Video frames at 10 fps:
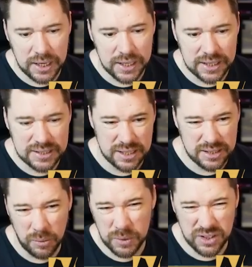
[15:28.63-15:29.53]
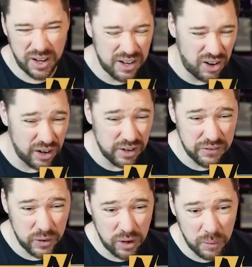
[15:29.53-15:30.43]
League setup, which I kind of
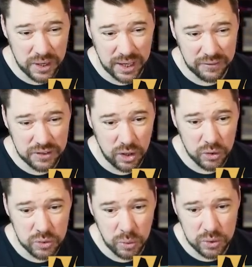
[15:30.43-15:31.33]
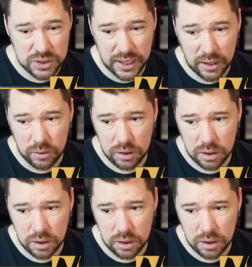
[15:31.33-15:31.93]
feel like we're going to have to go towards now.